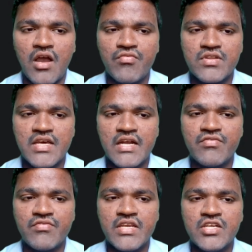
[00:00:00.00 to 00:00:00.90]
After
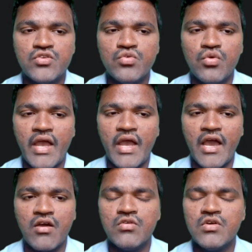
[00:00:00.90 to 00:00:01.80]
that we need to
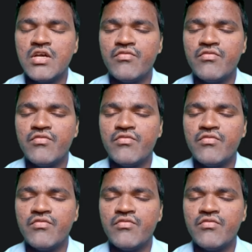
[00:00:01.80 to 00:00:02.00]
have